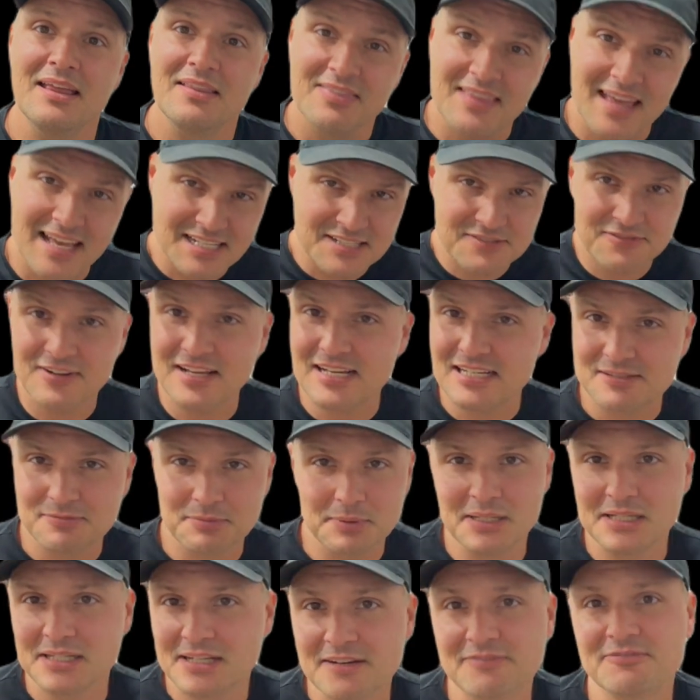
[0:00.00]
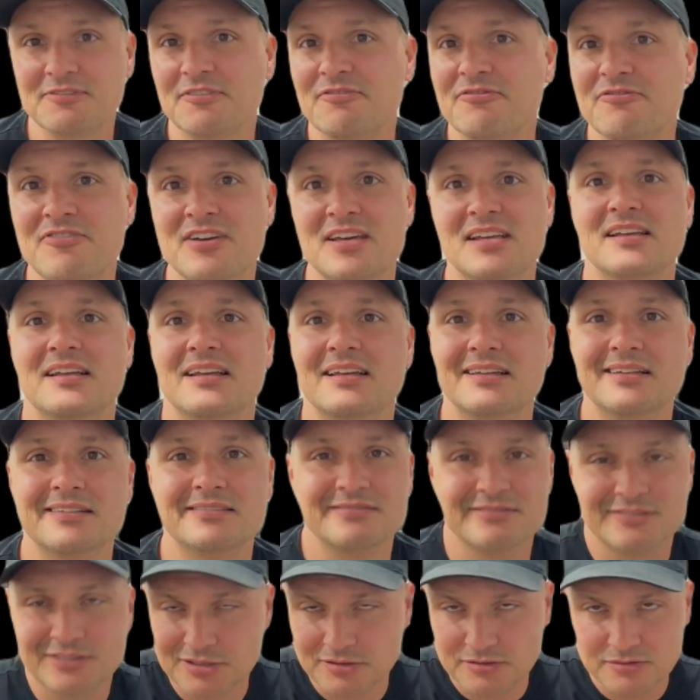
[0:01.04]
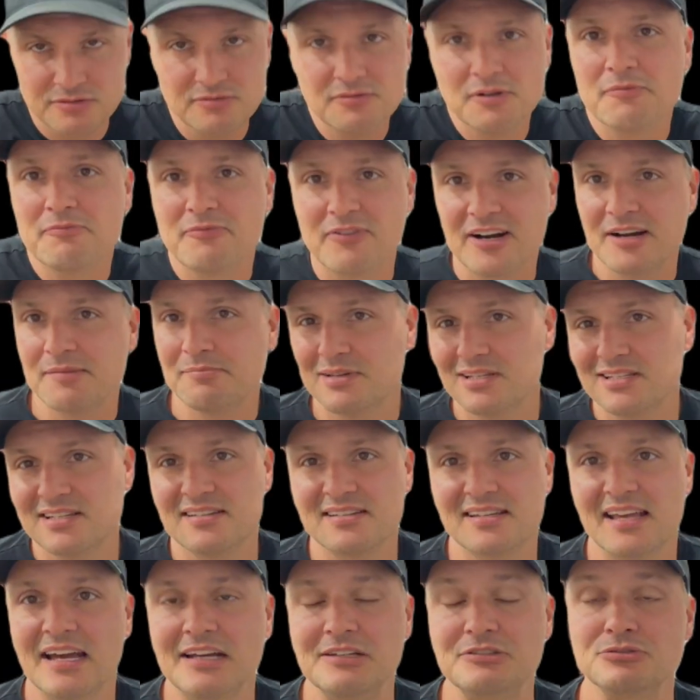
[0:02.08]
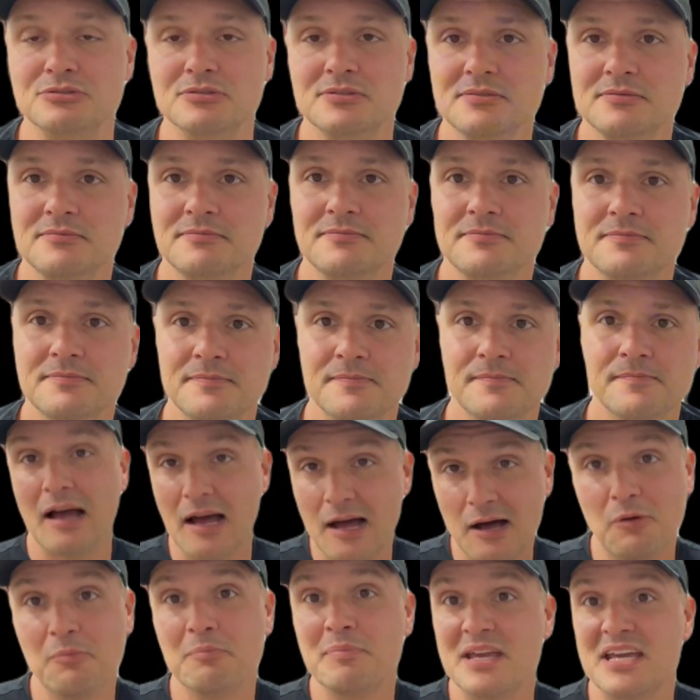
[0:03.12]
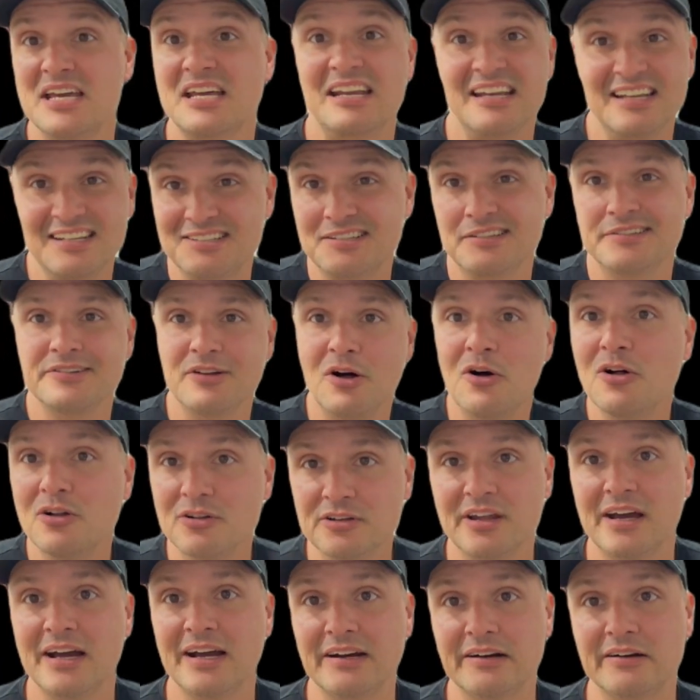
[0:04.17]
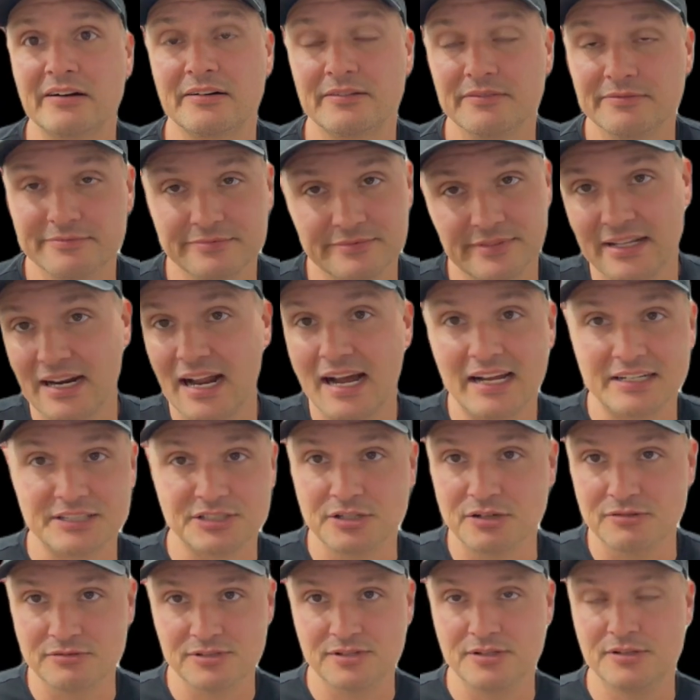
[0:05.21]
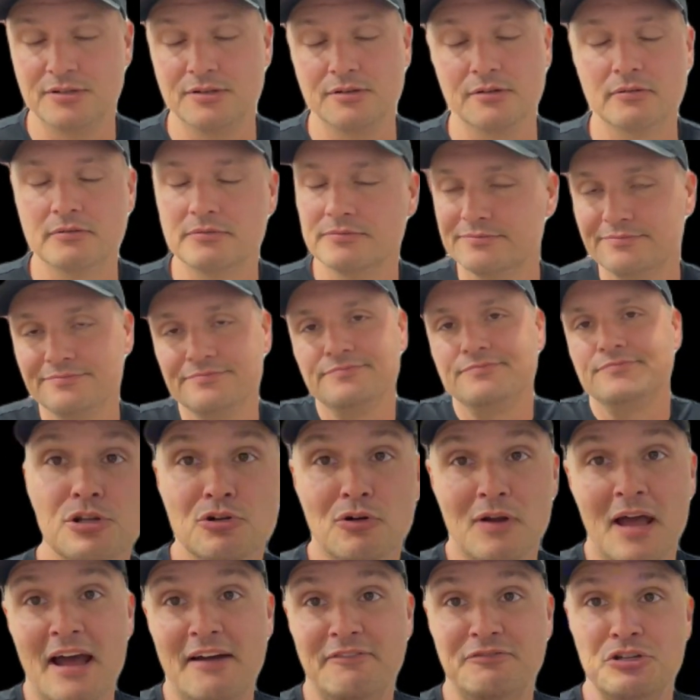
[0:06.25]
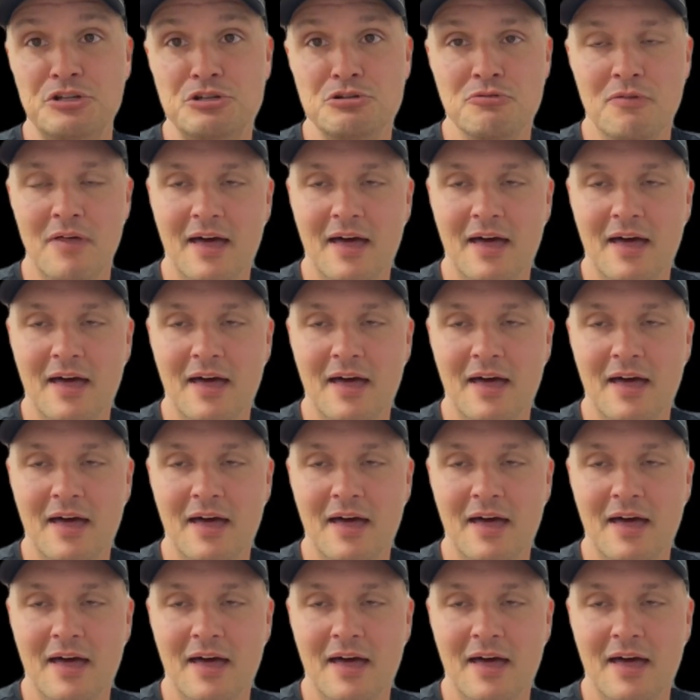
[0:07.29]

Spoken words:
That's flexible enough to fit into a very busy schedule. Albeit it's an all-nighter that I chose to do. You don't have to do